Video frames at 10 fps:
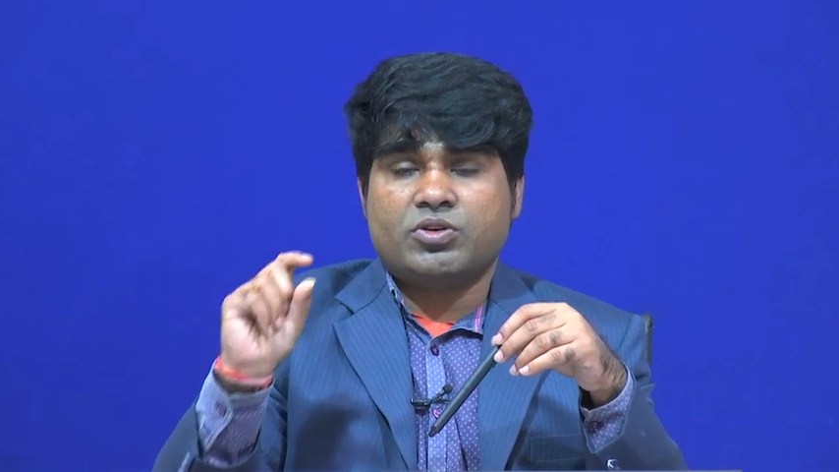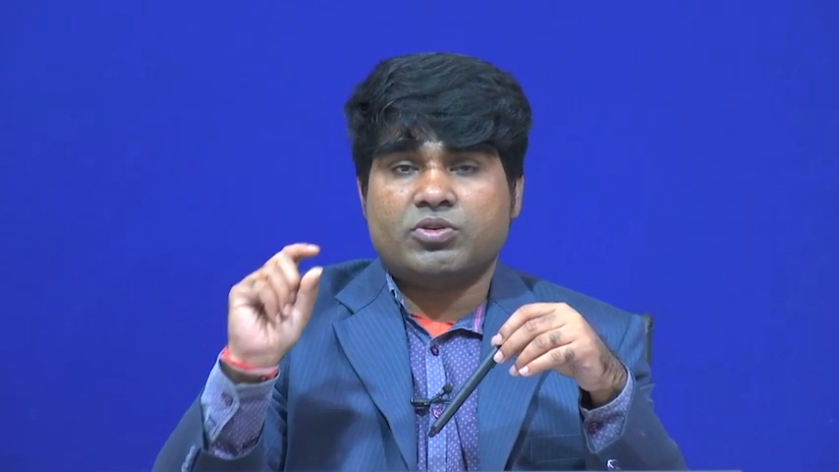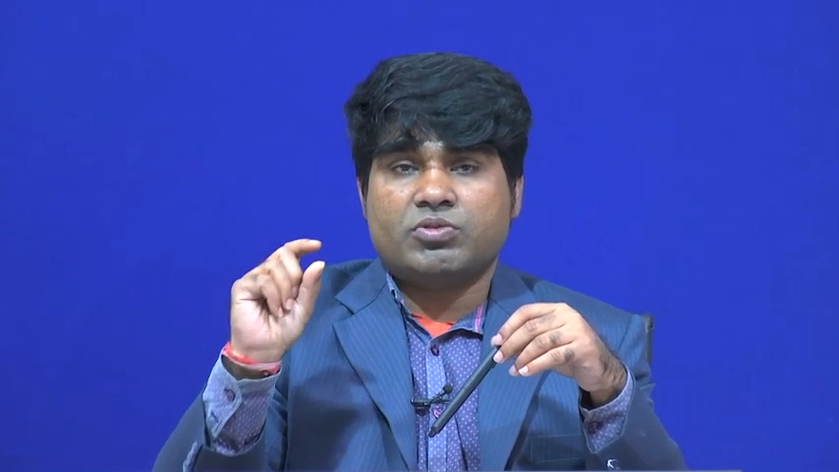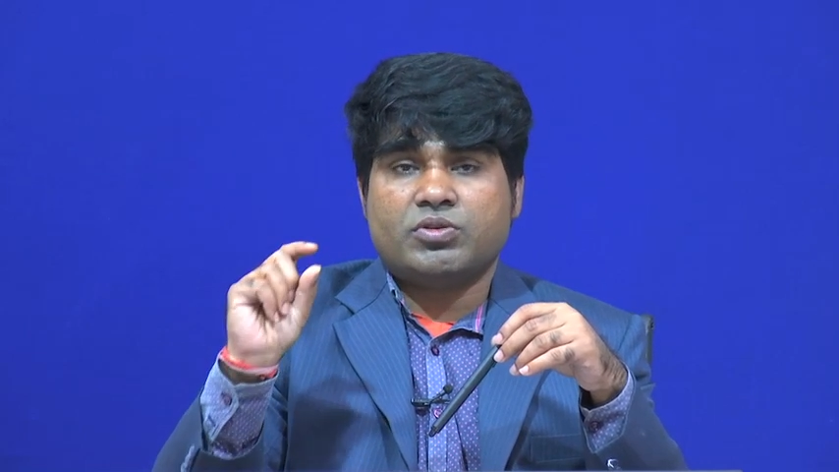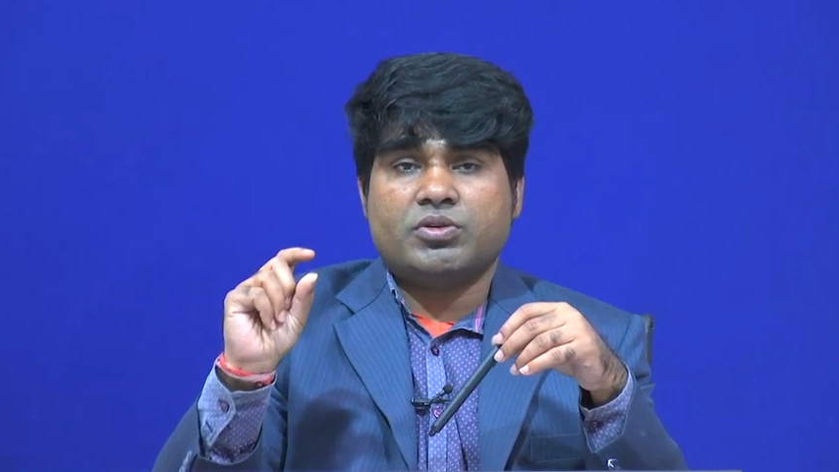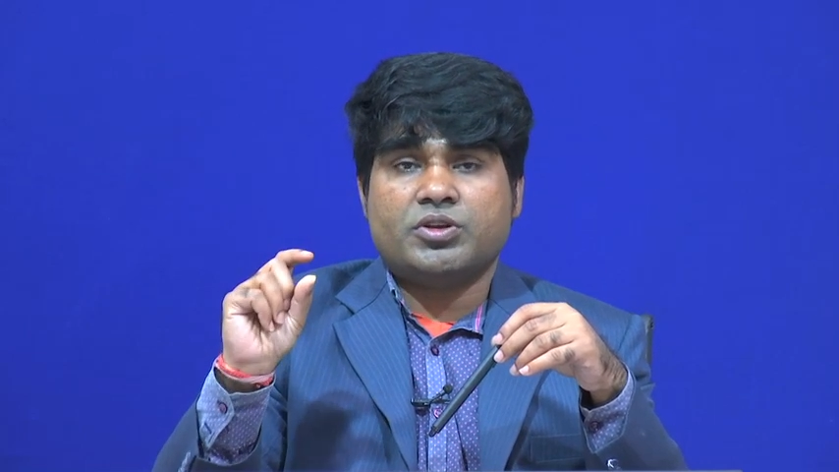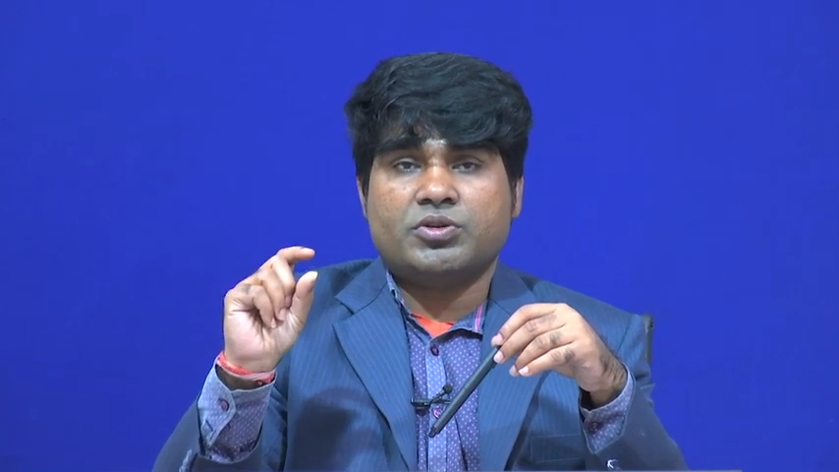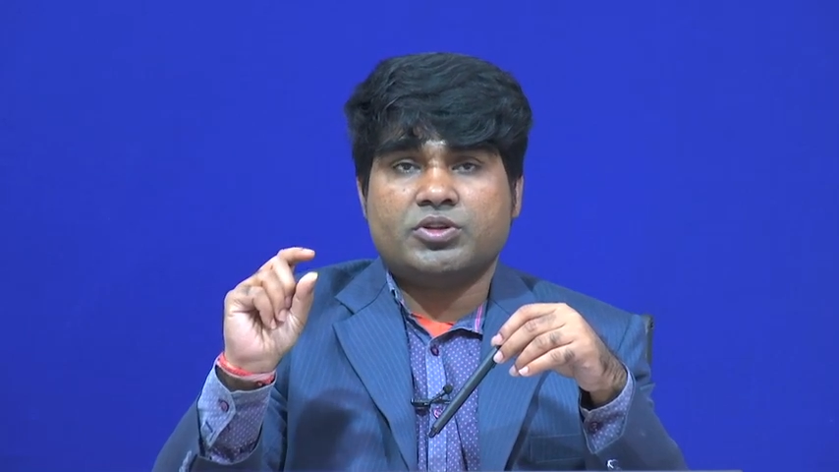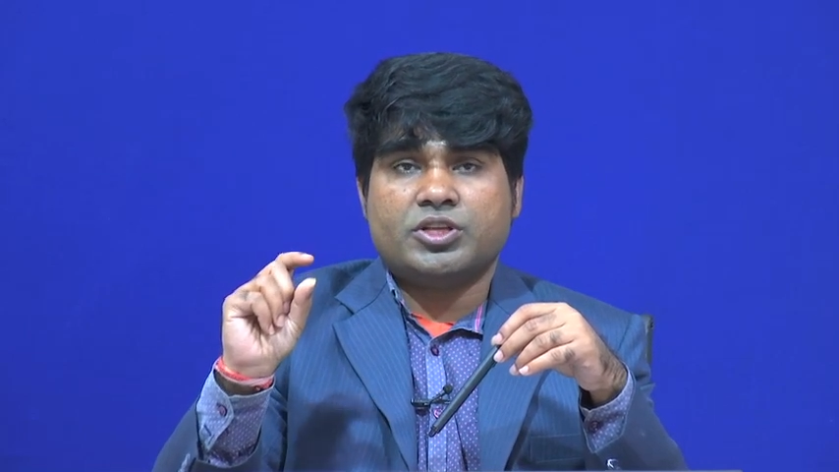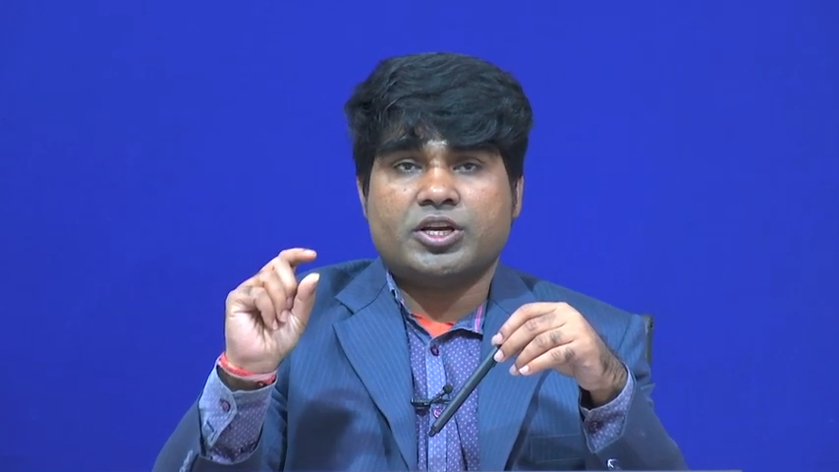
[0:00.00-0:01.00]
or
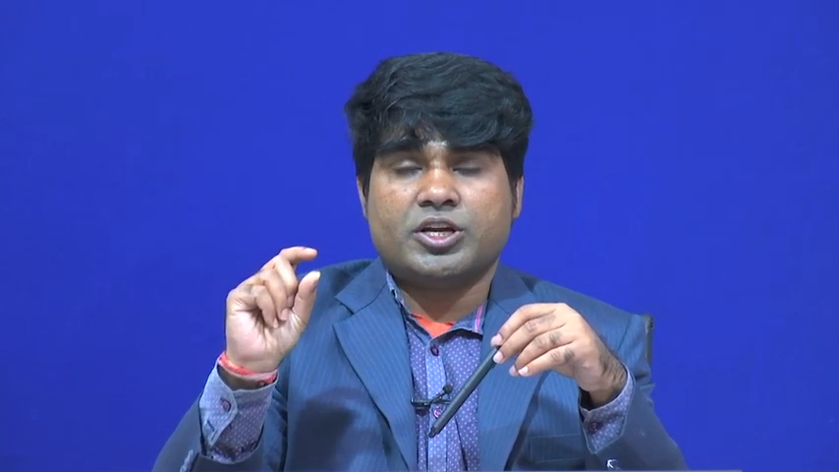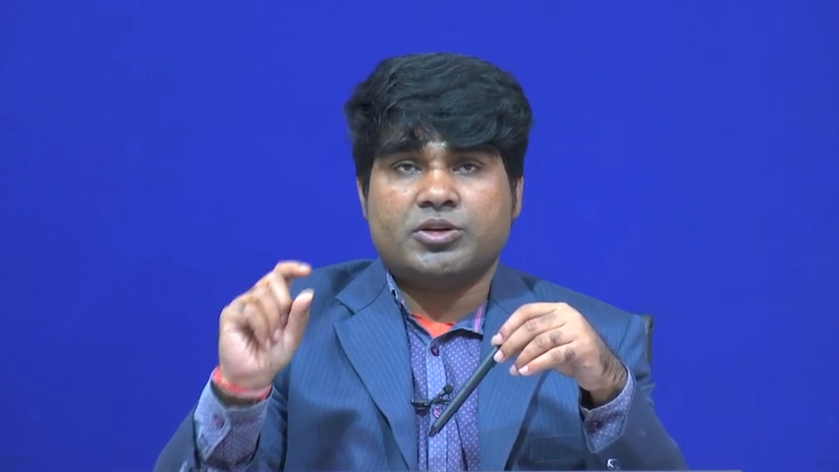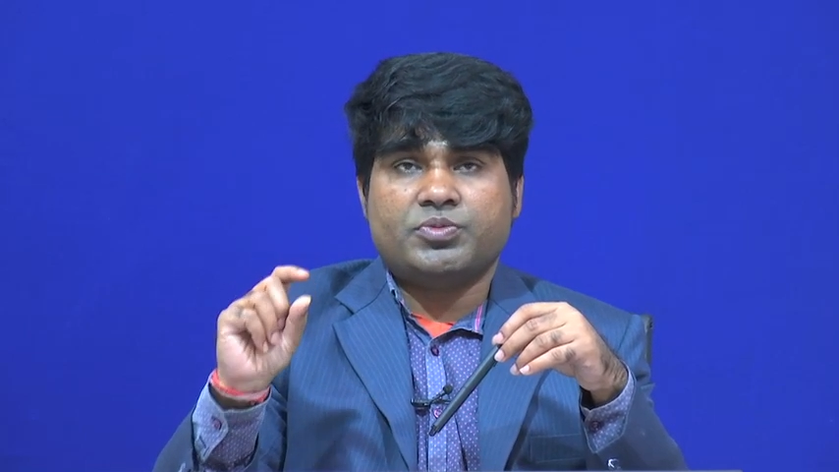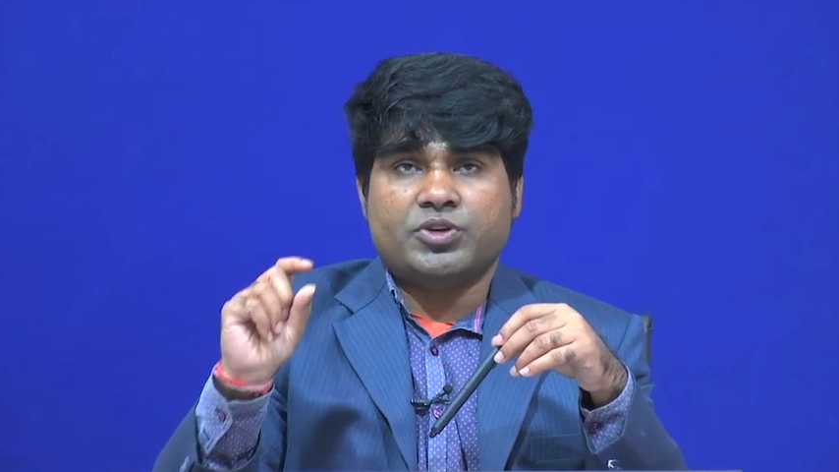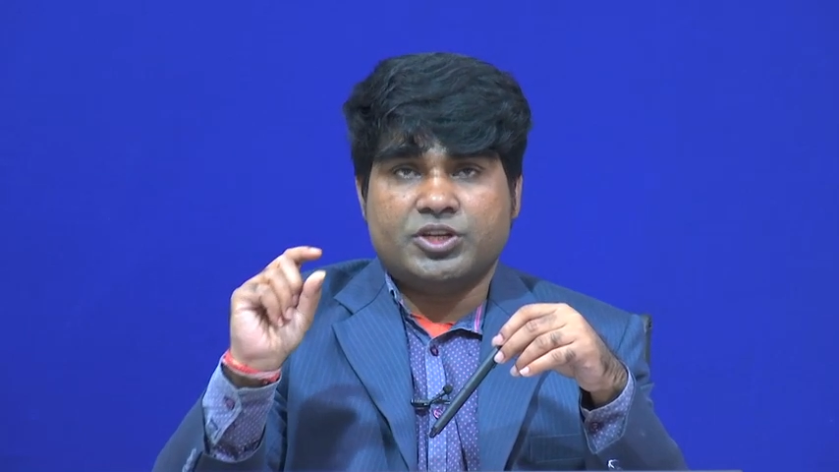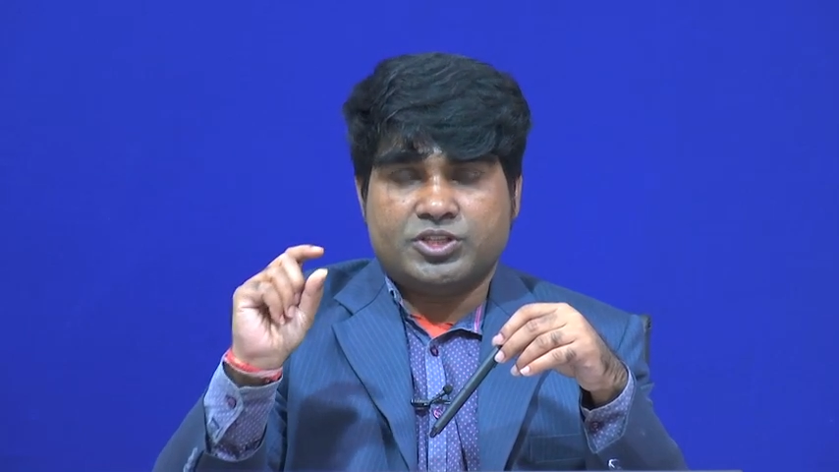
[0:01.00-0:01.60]
the kind of